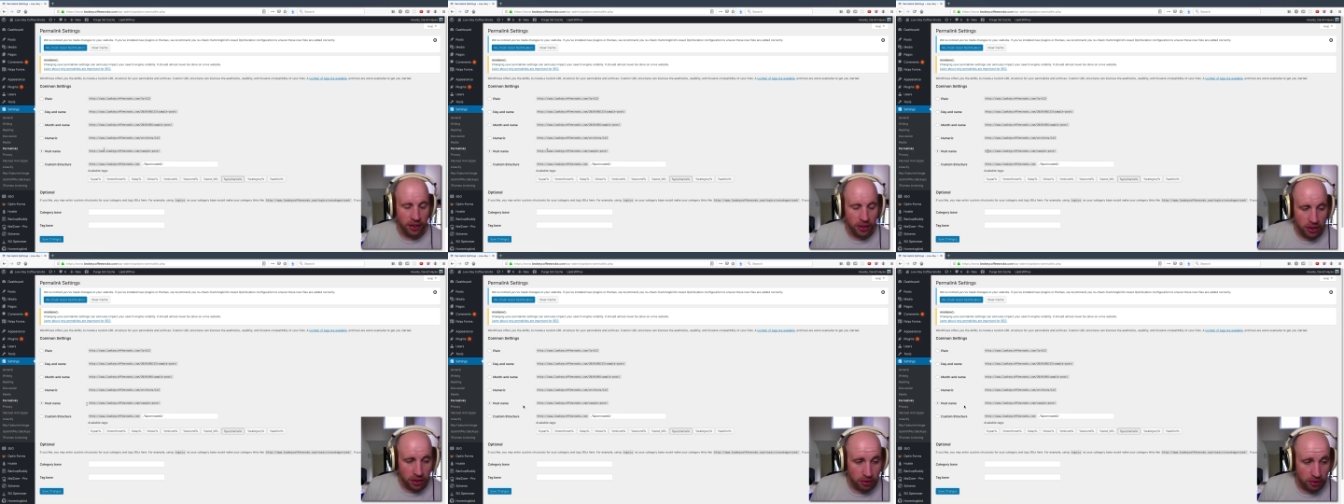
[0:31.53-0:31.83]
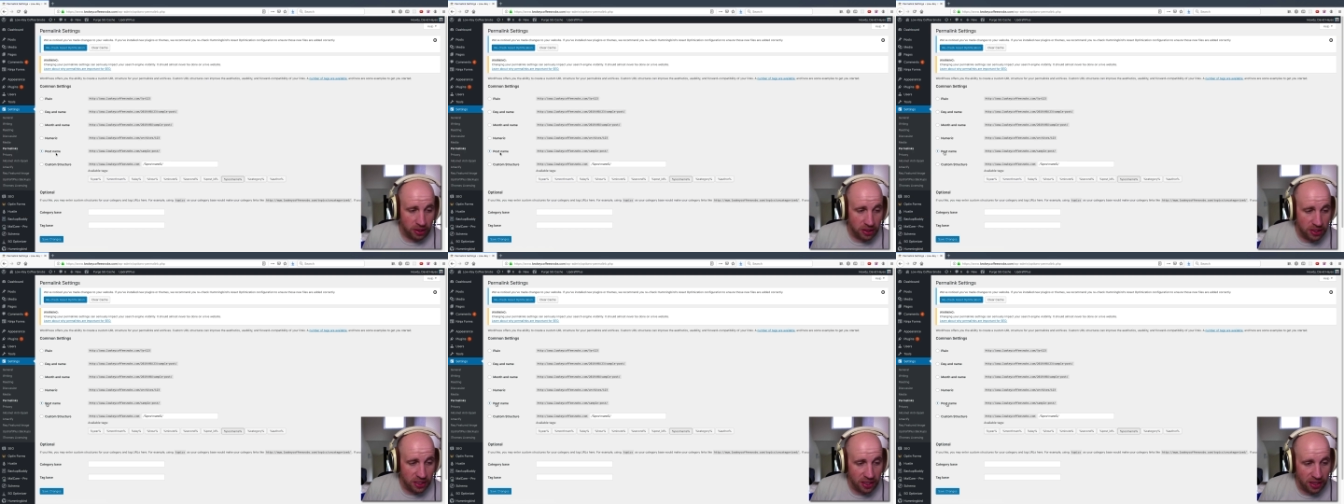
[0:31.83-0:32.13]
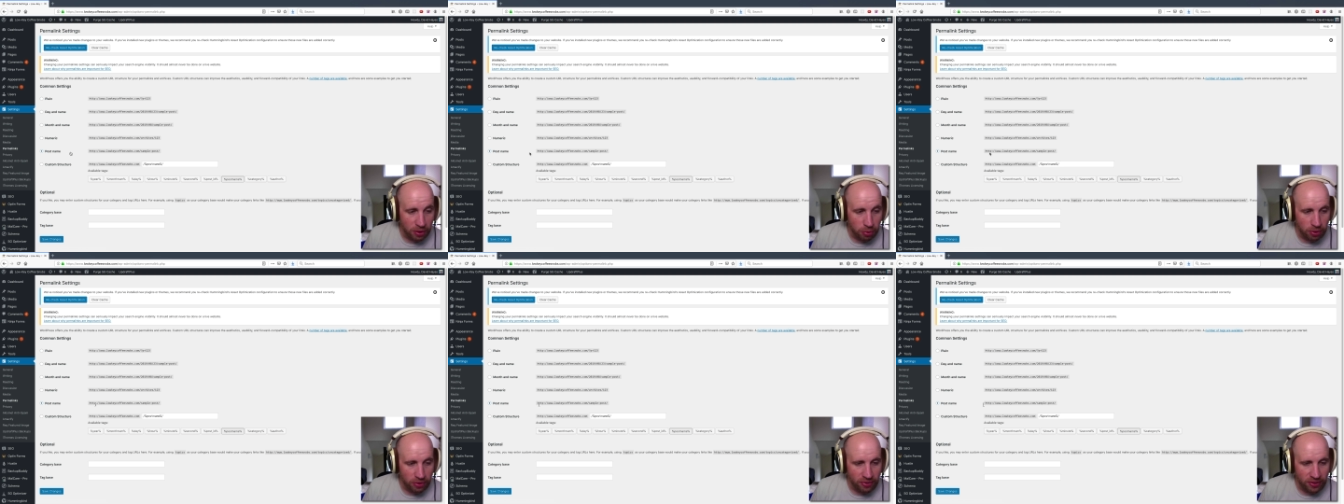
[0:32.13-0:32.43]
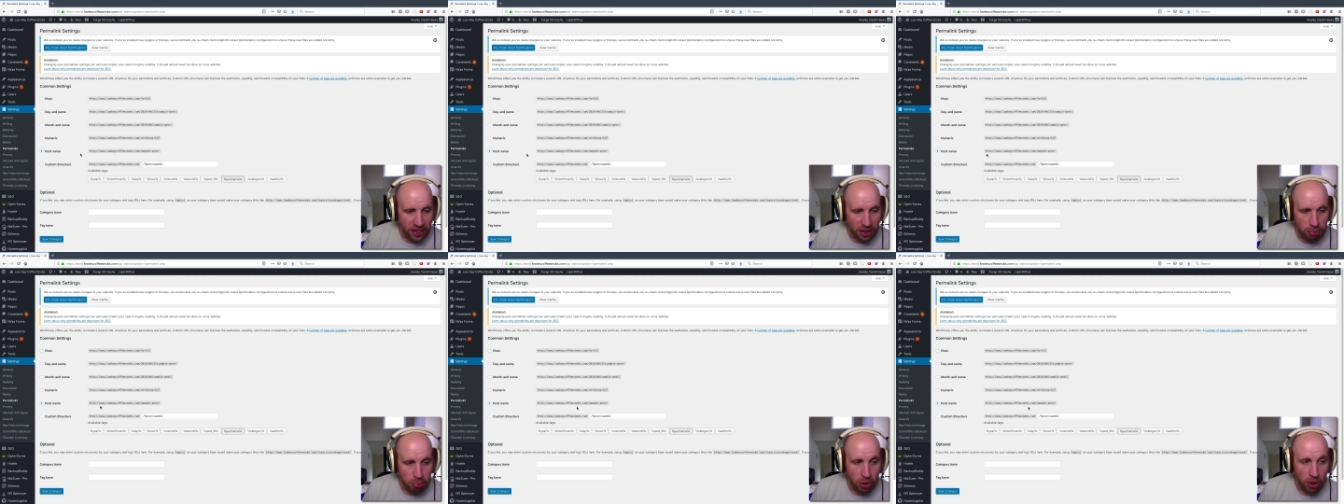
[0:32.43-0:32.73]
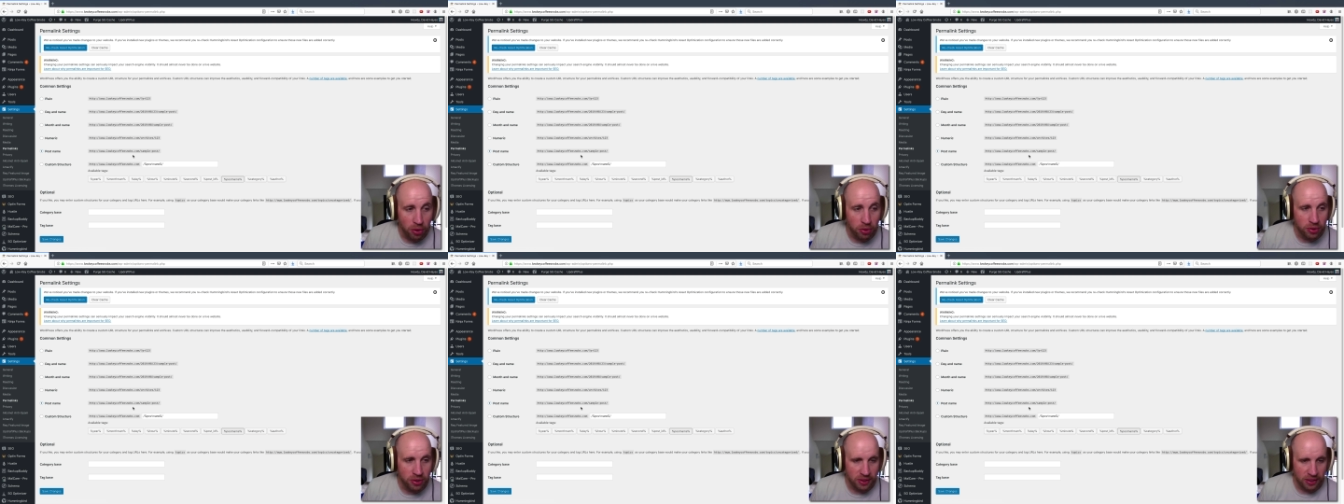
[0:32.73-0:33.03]
You can see that we've got
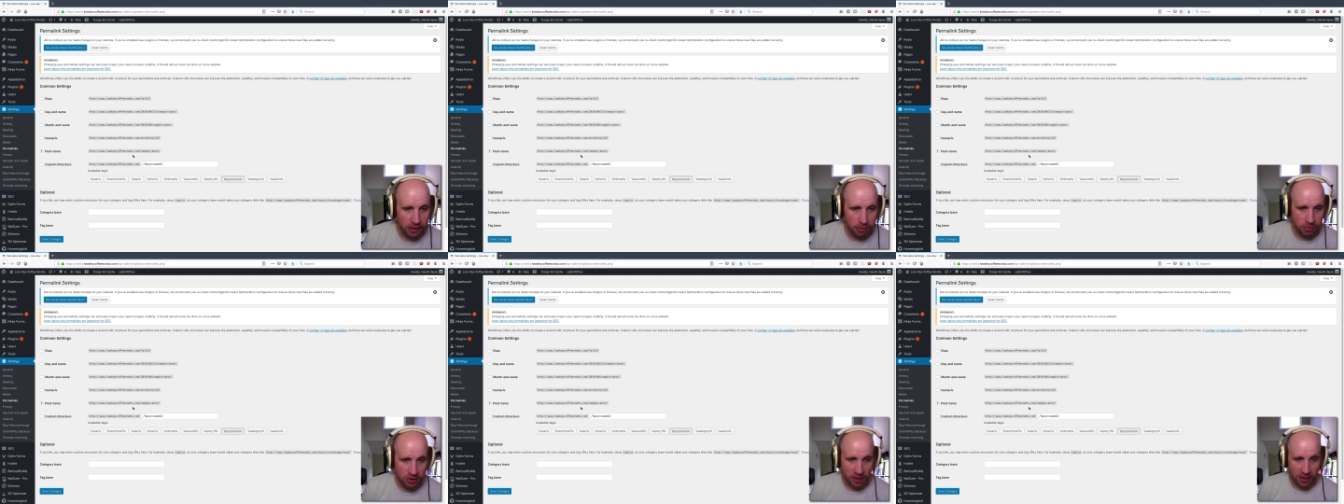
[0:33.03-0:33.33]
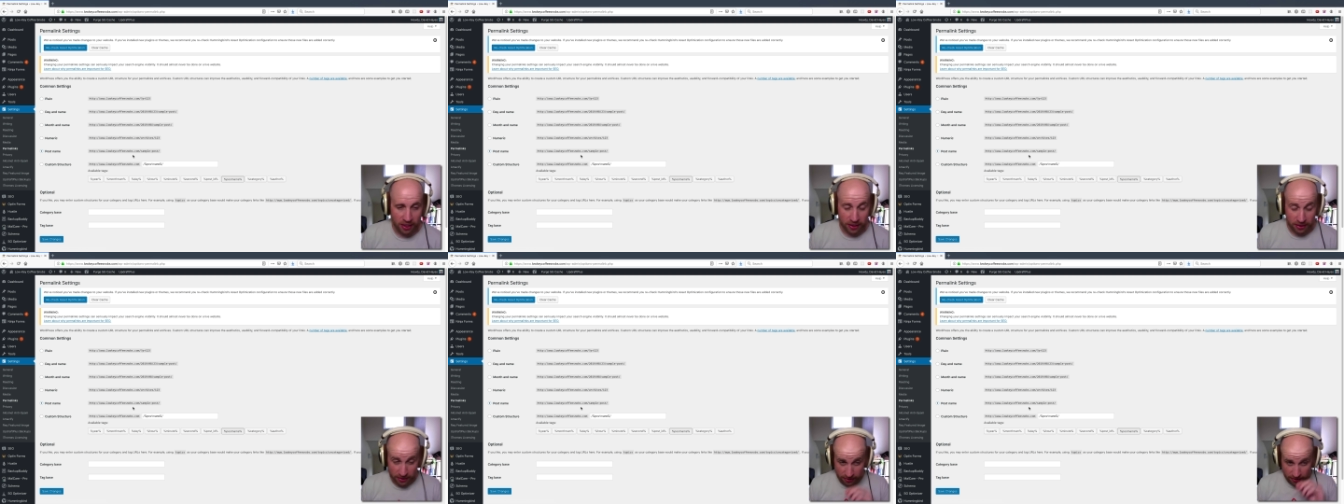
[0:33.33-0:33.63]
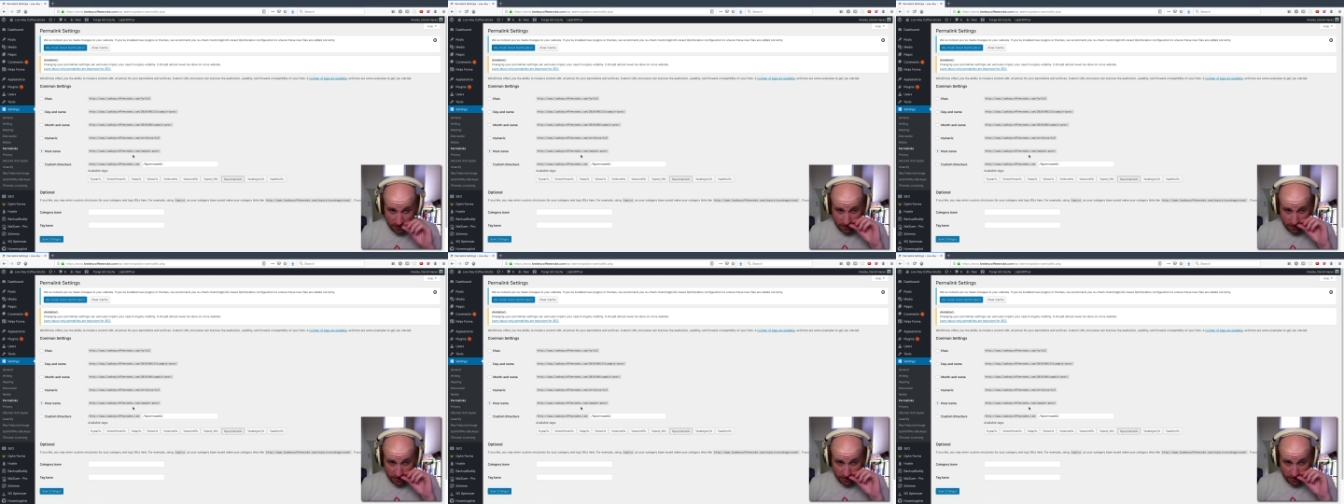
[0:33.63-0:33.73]
post name selected.